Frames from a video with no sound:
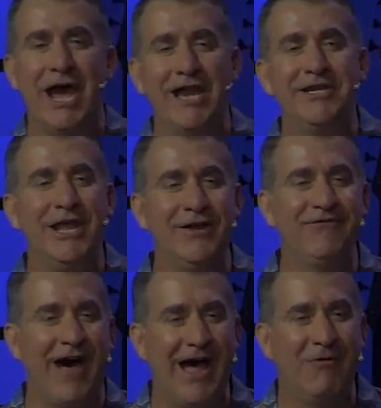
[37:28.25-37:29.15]

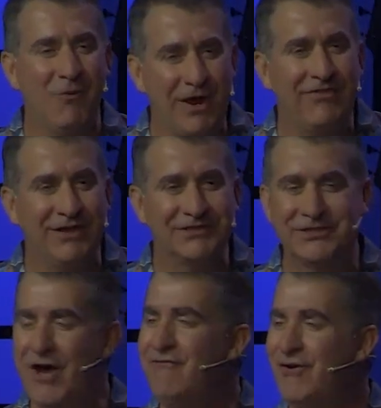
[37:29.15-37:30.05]
identify with his
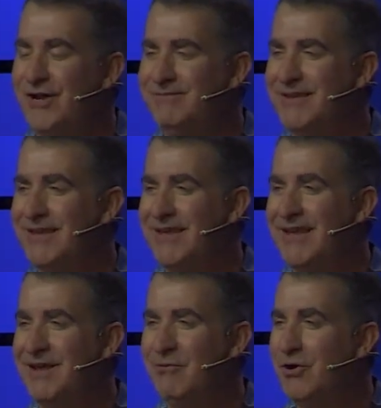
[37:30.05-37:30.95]
suffering?
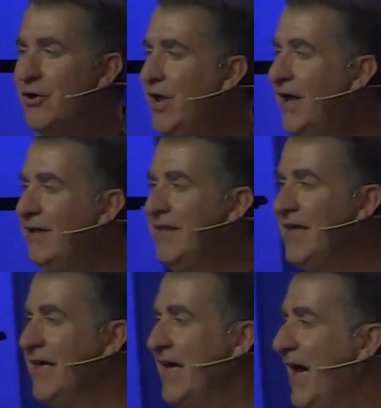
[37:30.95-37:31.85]
We're going to,
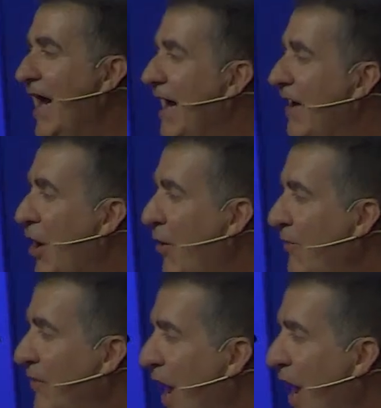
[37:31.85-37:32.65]
uh, on